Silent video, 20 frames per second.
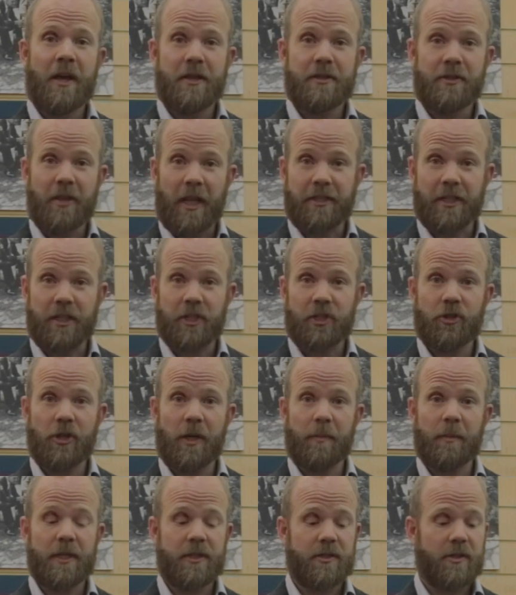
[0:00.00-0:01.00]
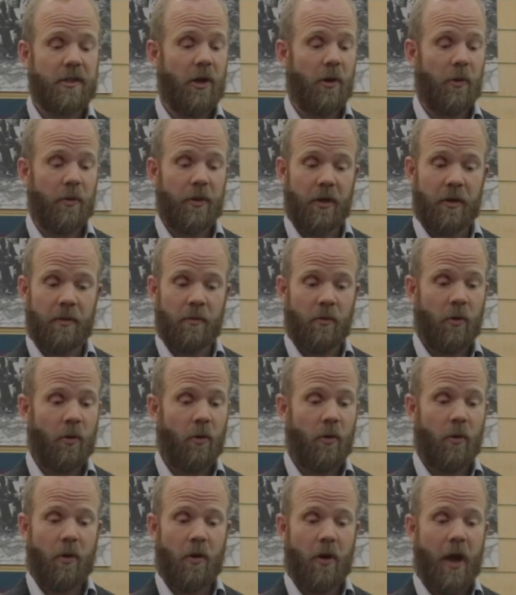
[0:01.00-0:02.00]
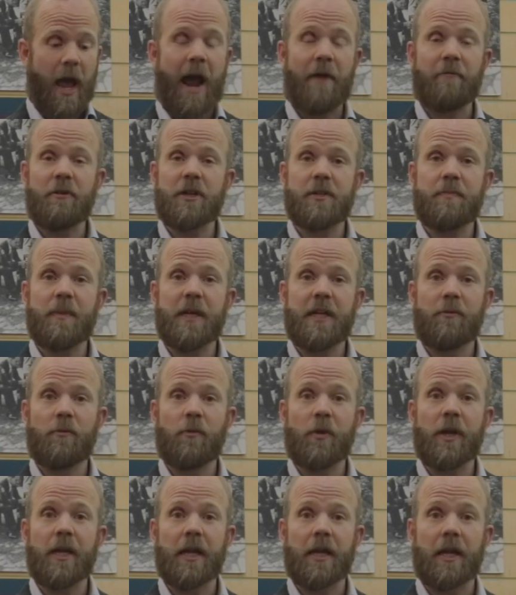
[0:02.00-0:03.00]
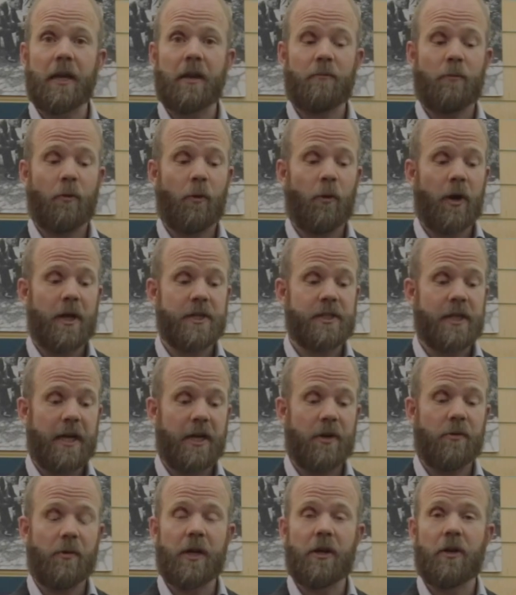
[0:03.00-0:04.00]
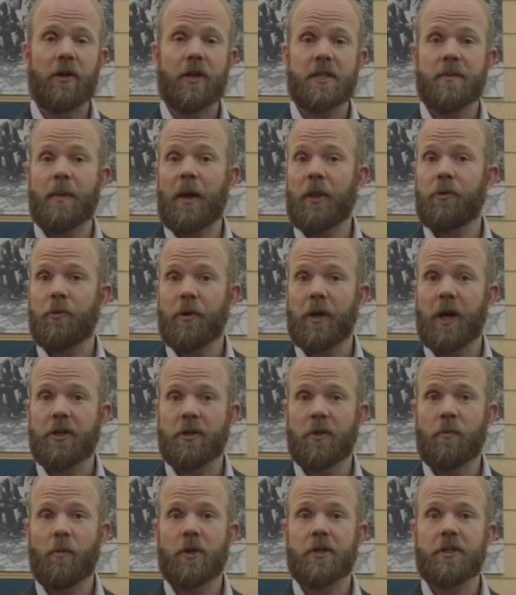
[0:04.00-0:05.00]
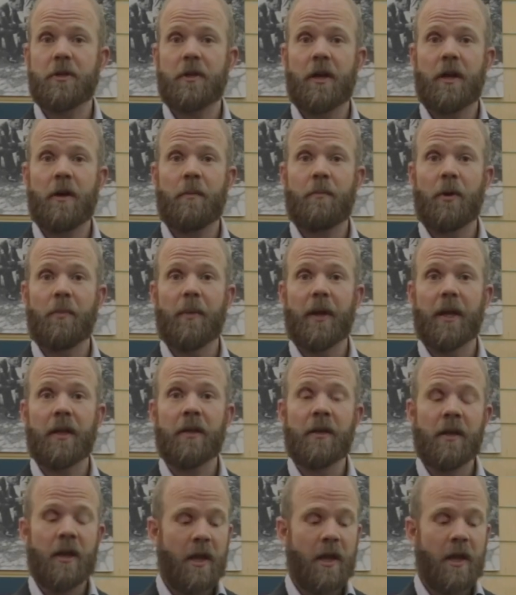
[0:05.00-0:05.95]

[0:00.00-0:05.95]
So that's extremely slow. The average speed of reading for a sighted reader is about 300 words per minute.